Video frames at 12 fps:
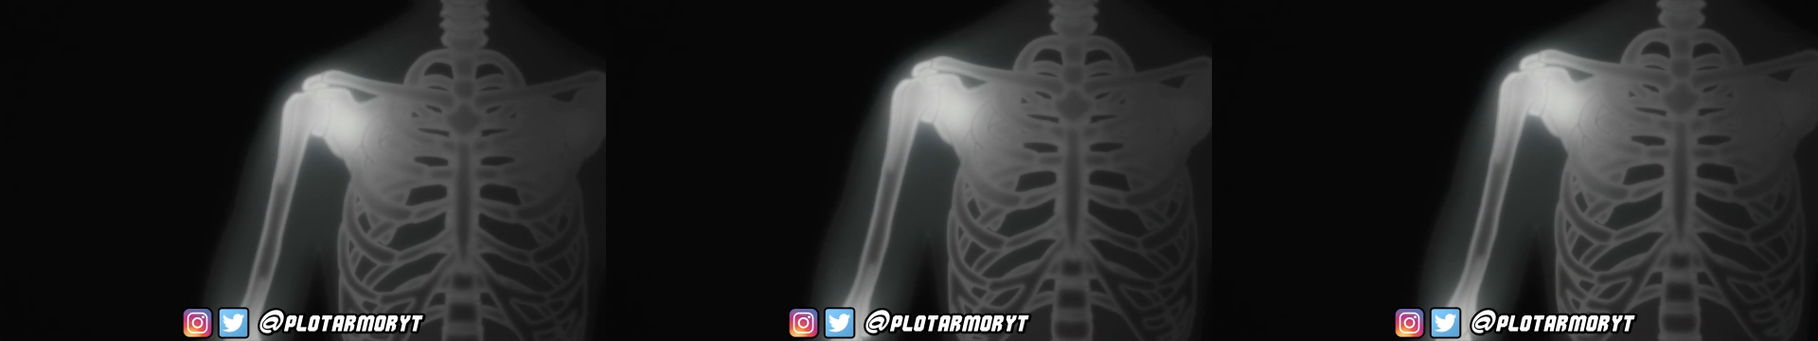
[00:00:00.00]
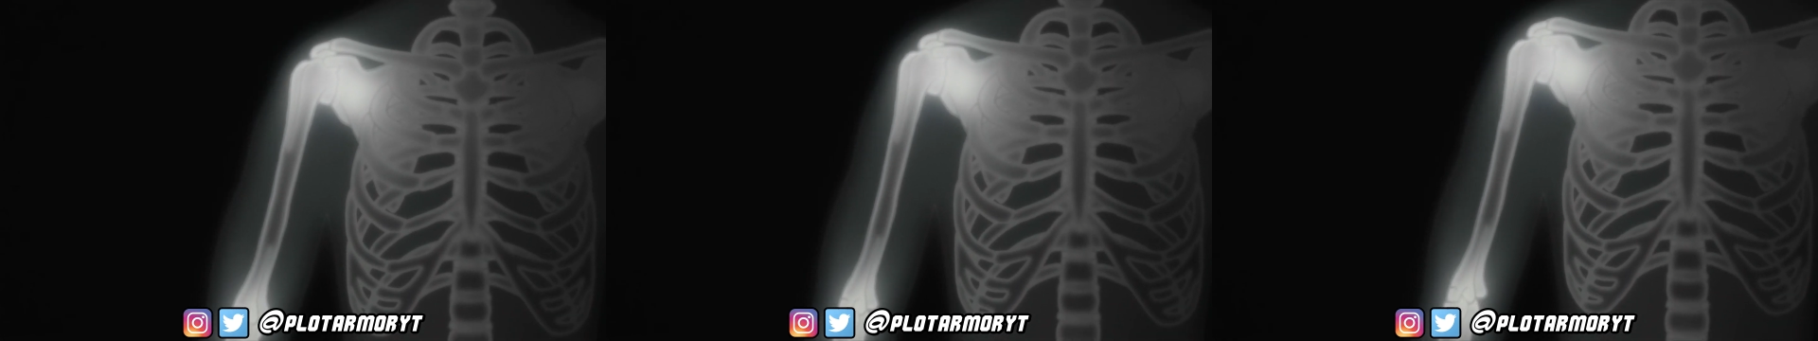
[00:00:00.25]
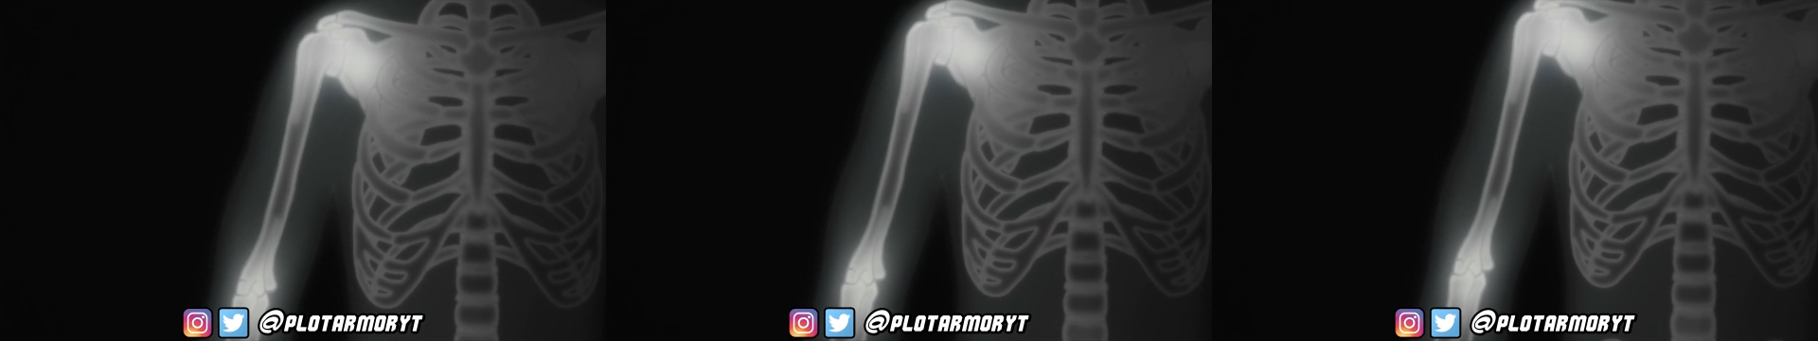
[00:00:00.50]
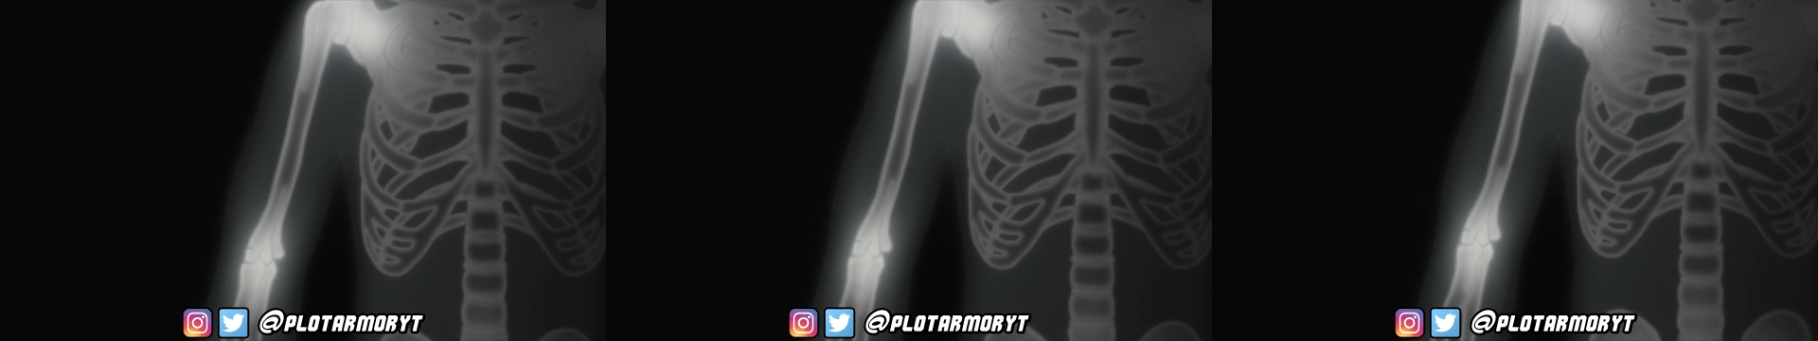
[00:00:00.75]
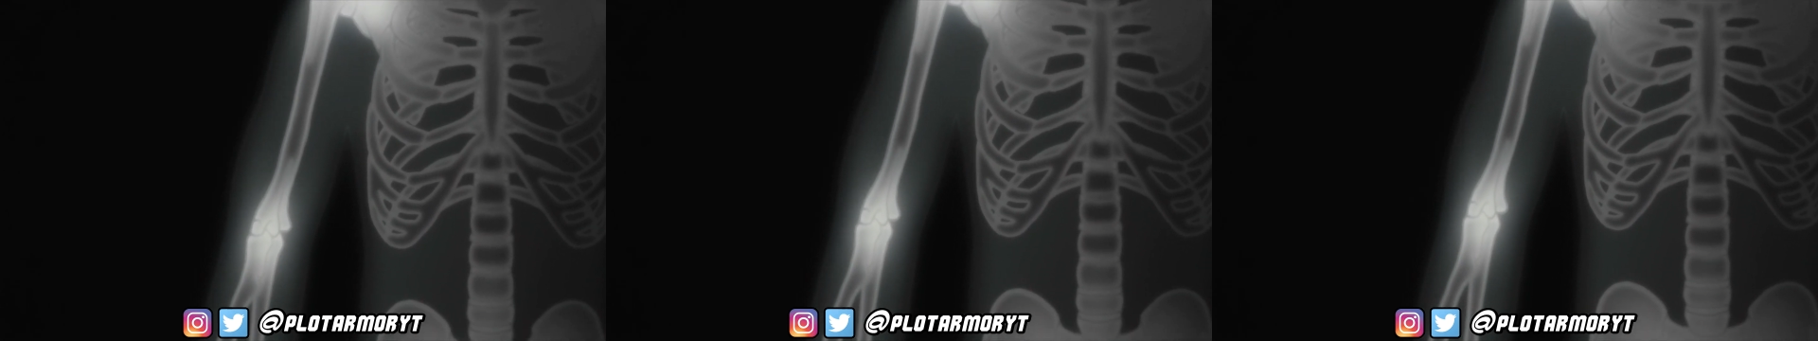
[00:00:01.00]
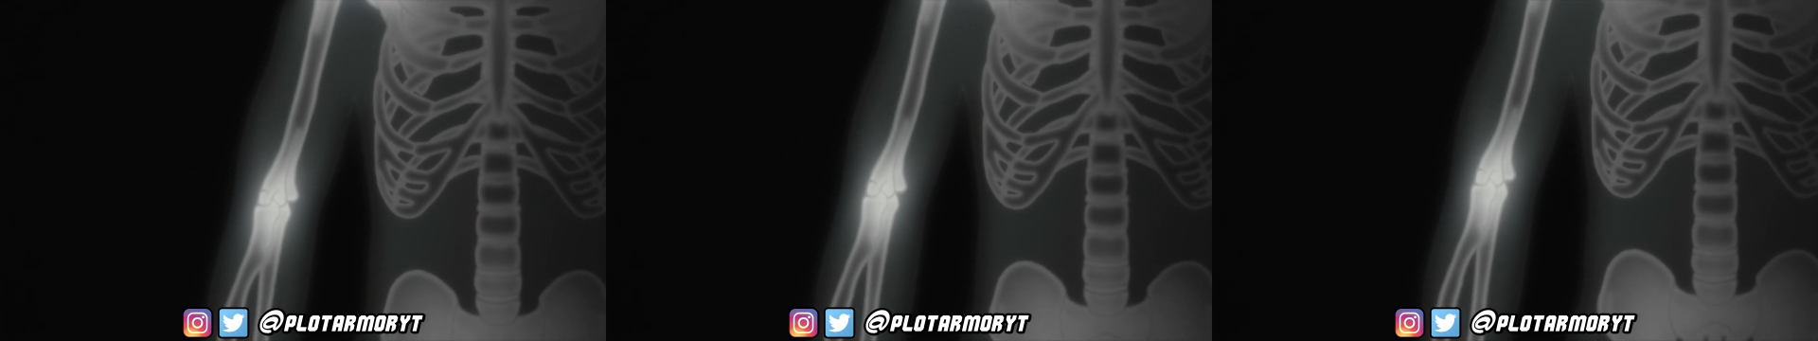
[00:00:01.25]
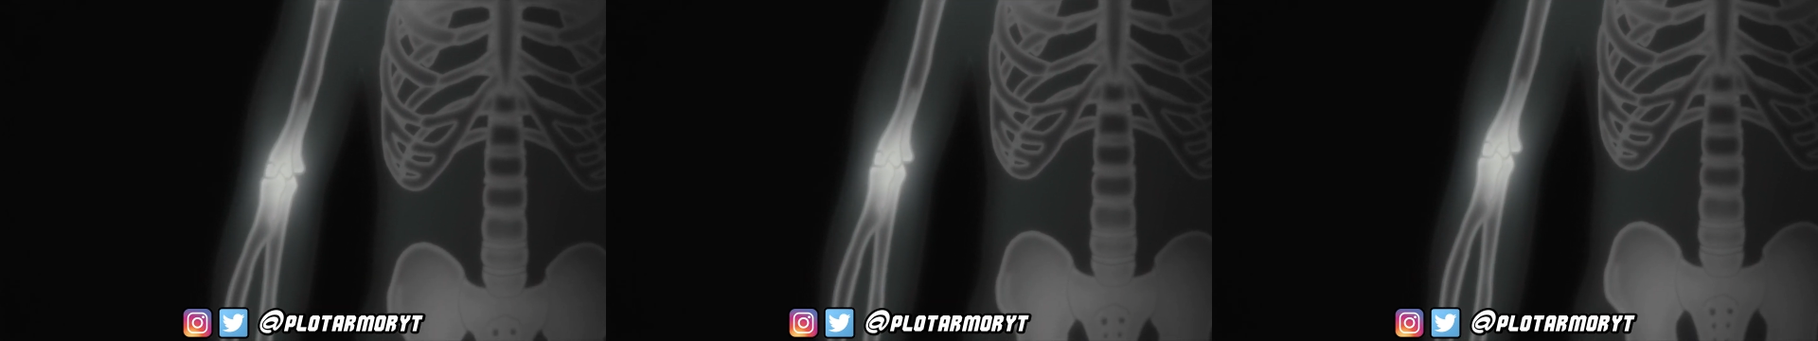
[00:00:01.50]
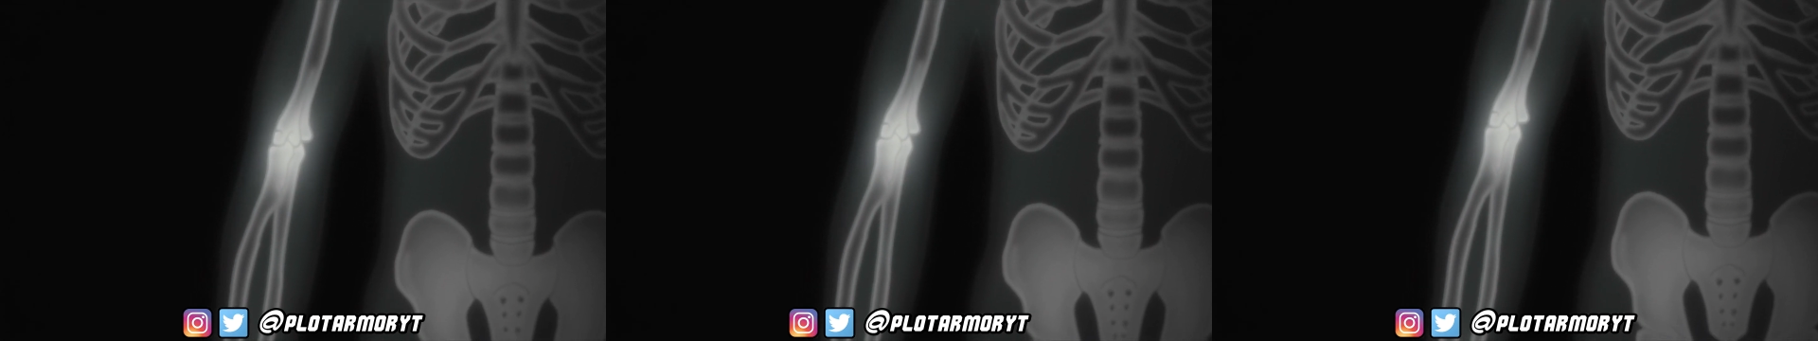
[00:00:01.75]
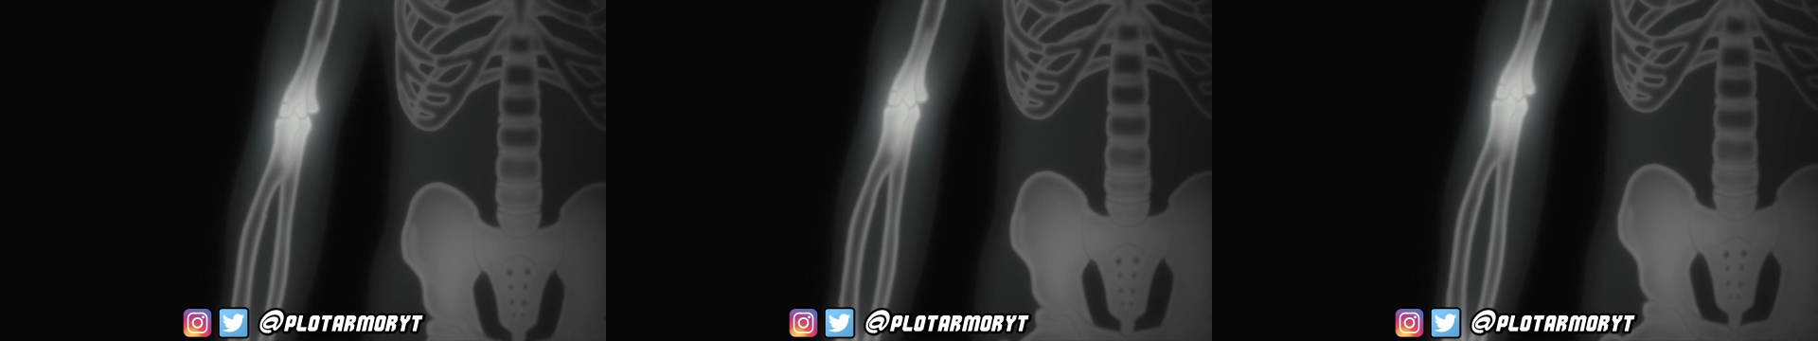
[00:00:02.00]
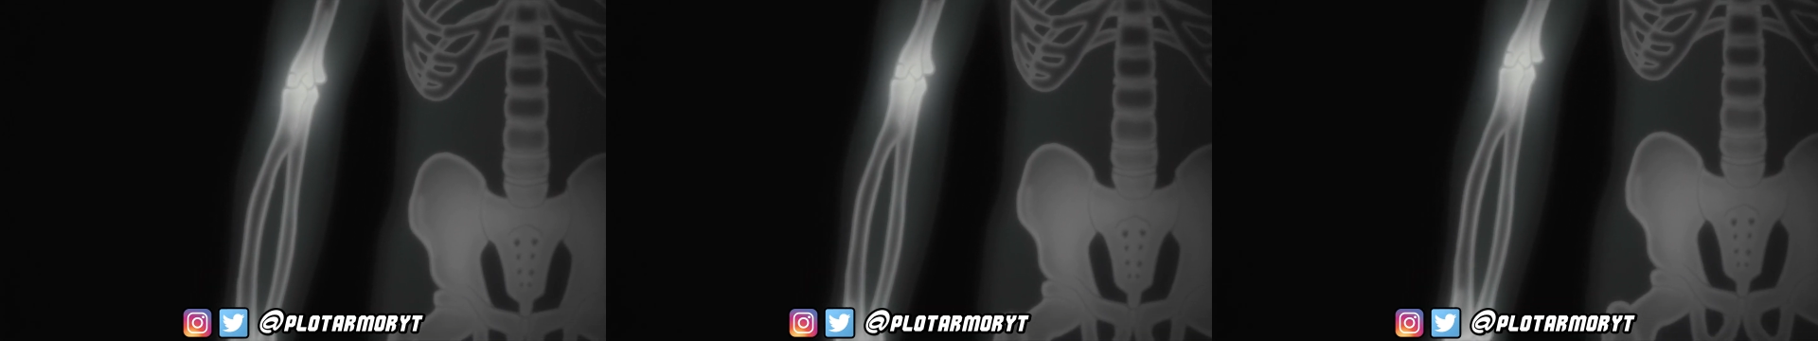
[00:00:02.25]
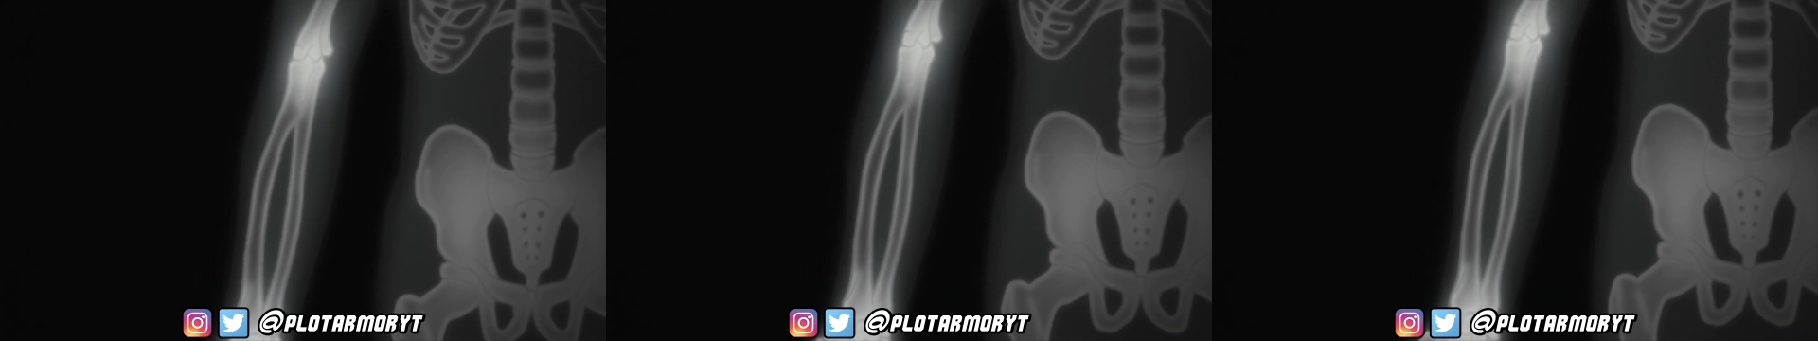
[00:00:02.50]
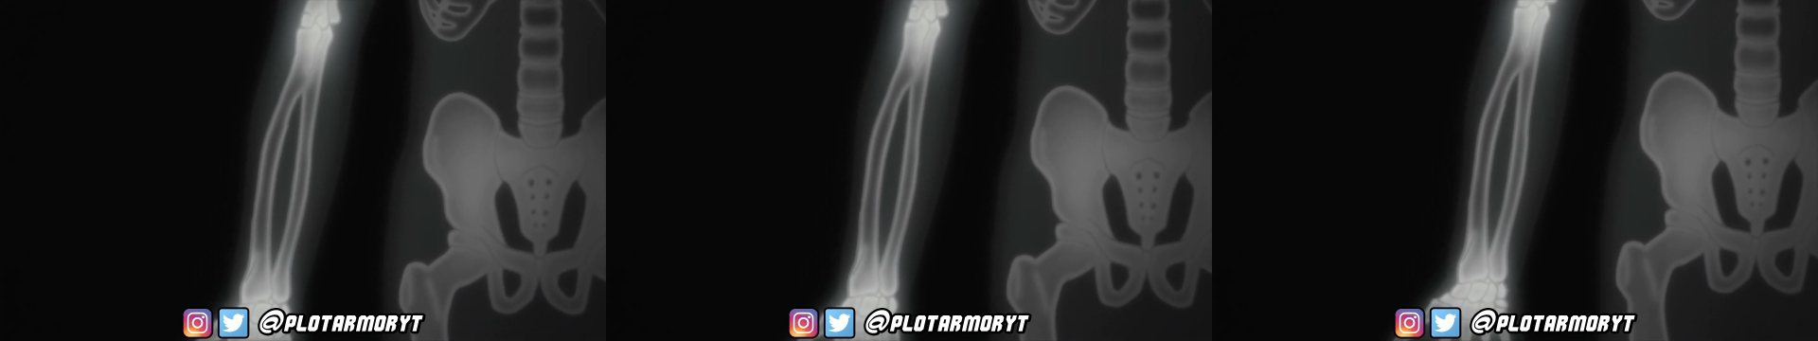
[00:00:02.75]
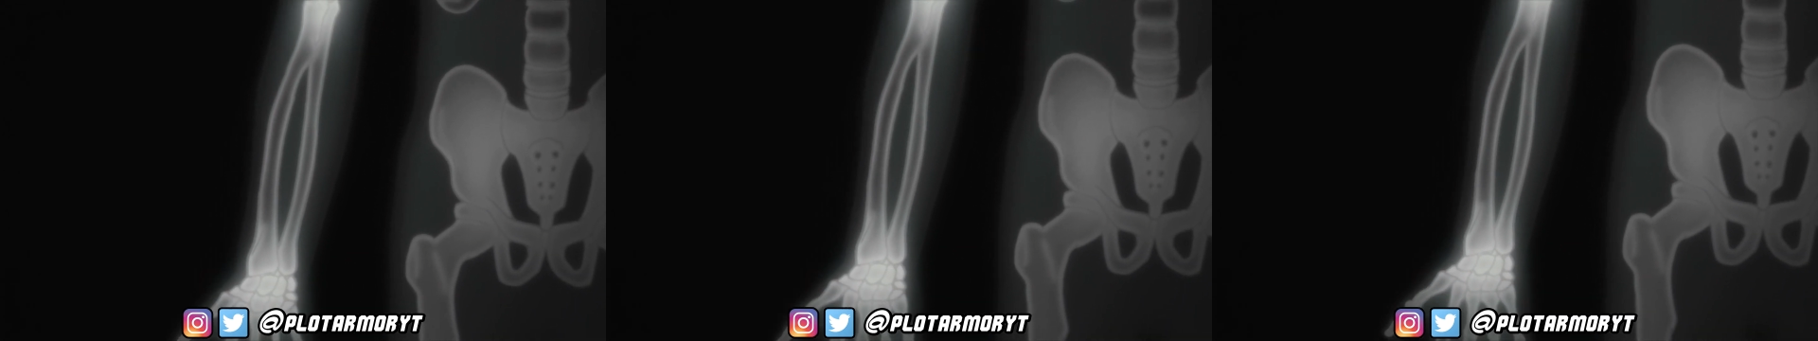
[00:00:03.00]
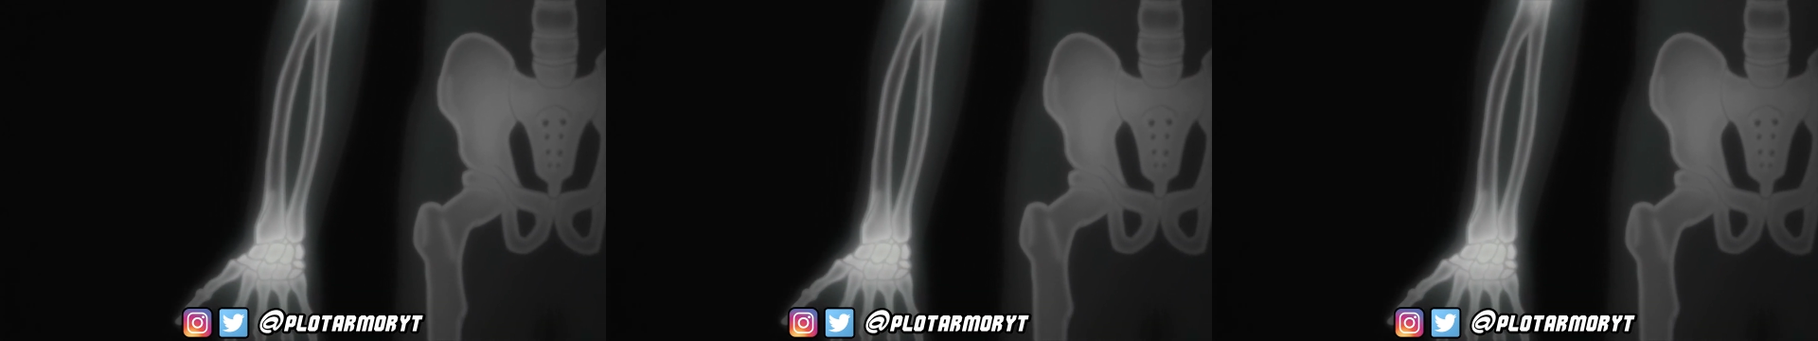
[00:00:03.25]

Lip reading: No face is visible, so there are no lips to read.